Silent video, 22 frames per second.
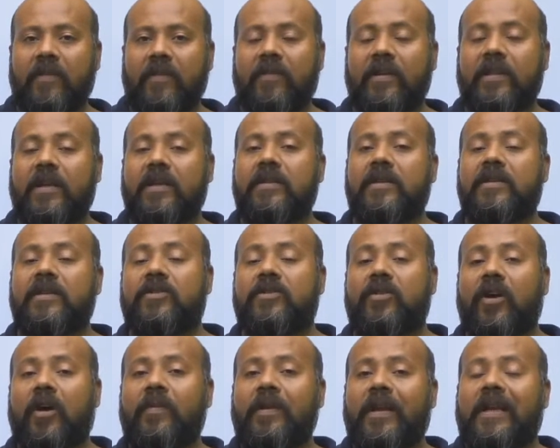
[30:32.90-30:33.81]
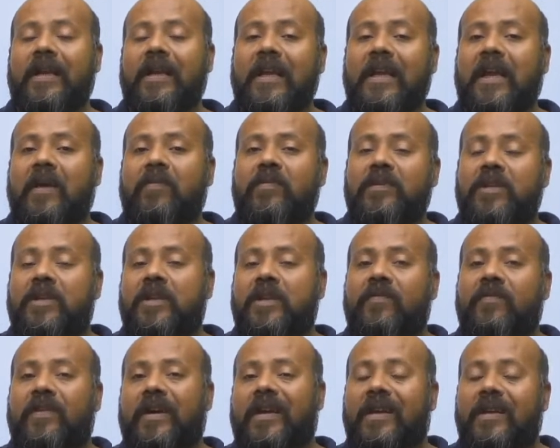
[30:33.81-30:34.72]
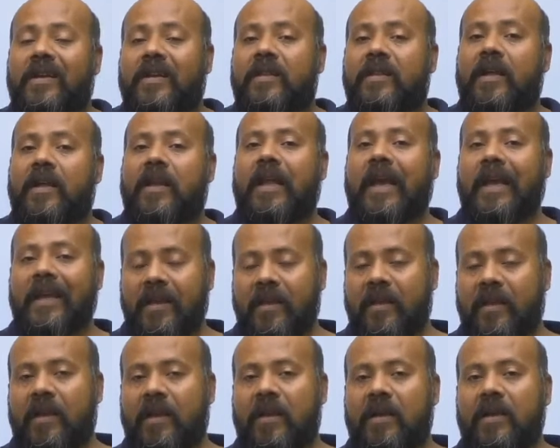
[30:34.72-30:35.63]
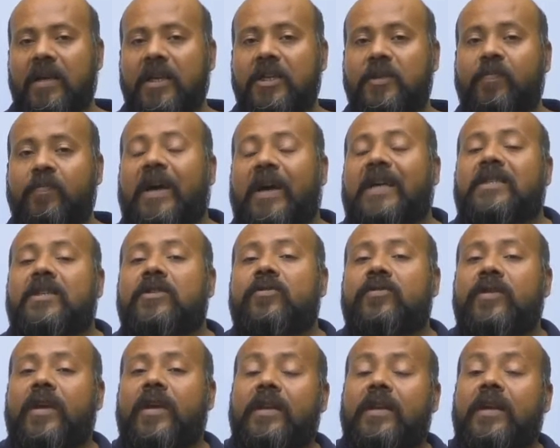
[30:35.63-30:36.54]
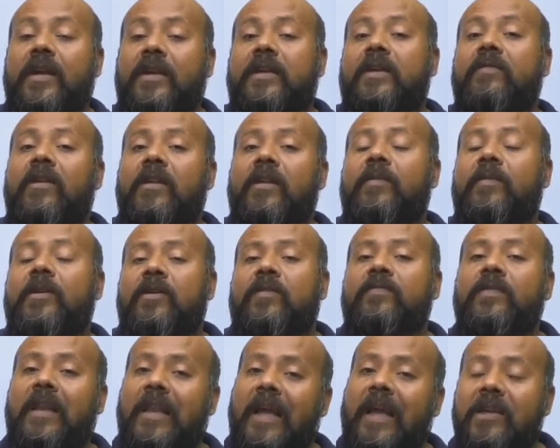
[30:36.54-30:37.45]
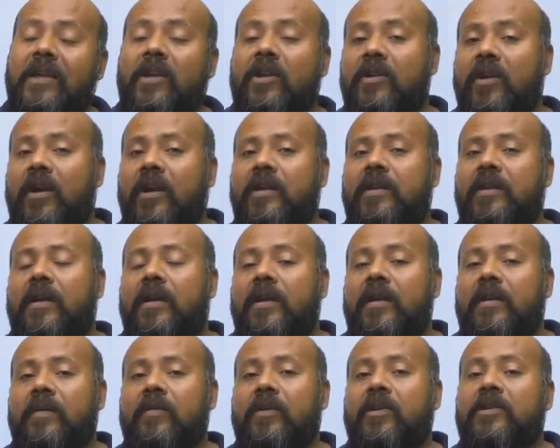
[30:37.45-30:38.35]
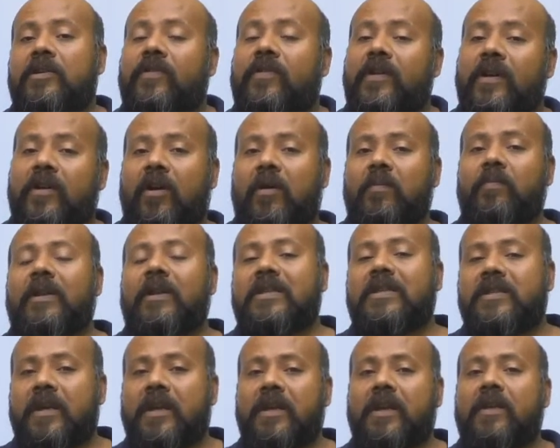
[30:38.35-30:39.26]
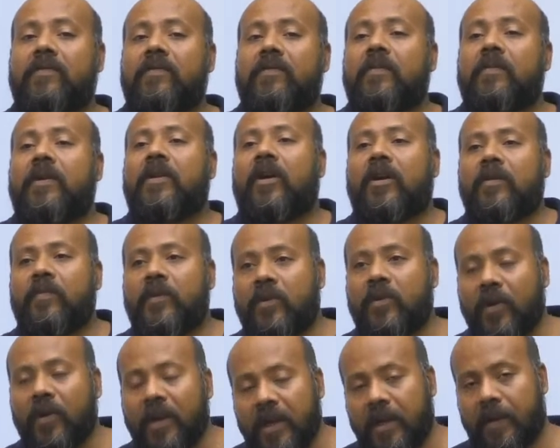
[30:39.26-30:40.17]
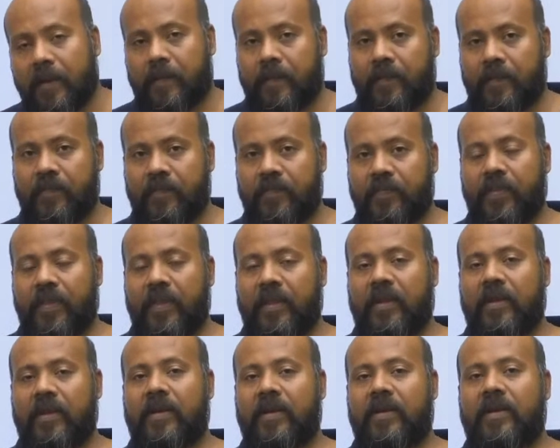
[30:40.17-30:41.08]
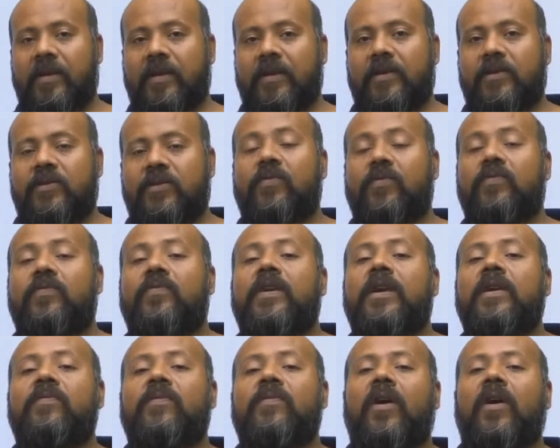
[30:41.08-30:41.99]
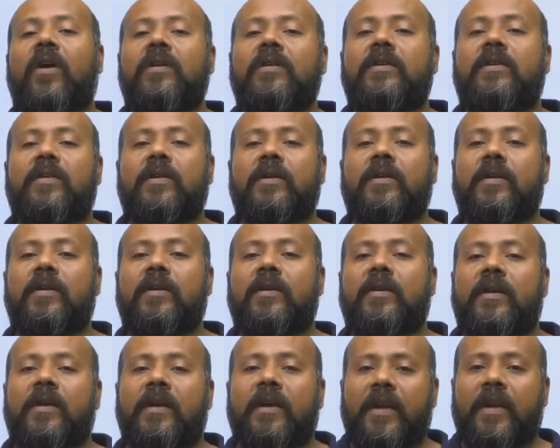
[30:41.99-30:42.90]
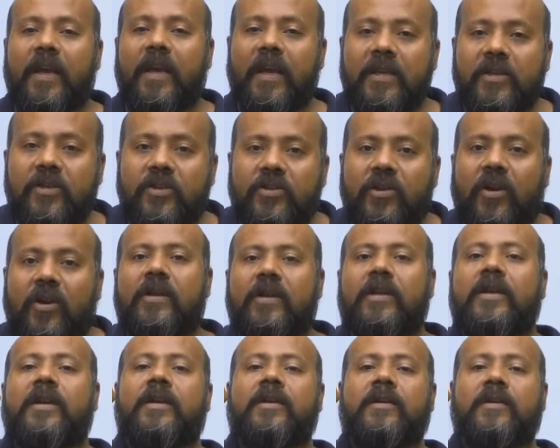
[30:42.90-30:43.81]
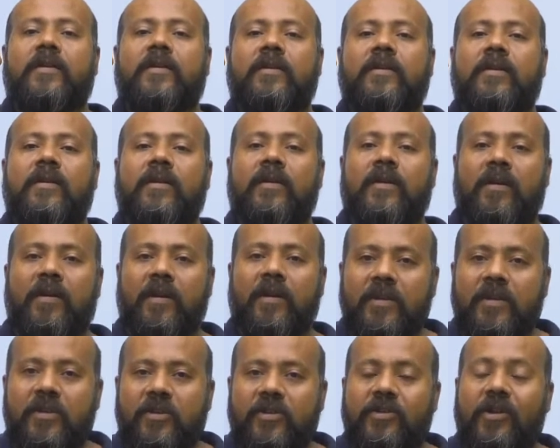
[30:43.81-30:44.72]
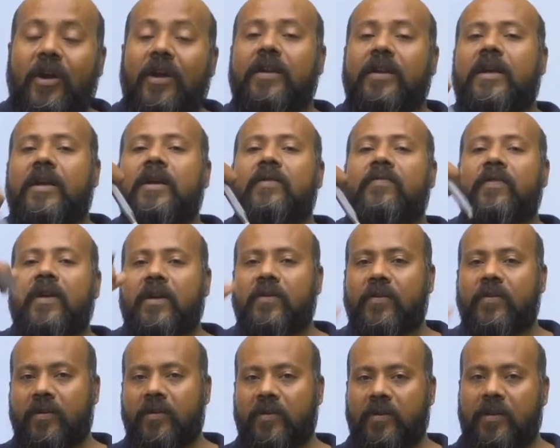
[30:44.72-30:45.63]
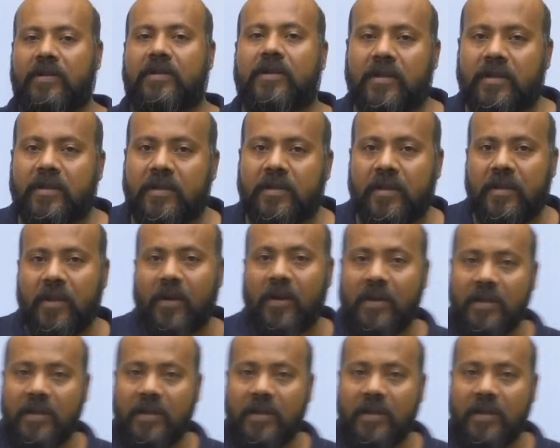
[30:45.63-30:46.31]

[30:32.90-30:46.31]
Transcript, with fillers: and whether this dominantly capacitive current in the line is passing through the inductive element of the line or not because for a complex circuit we may not be knowing. So we want a shortcut. Shortcut we are going to discuss. Now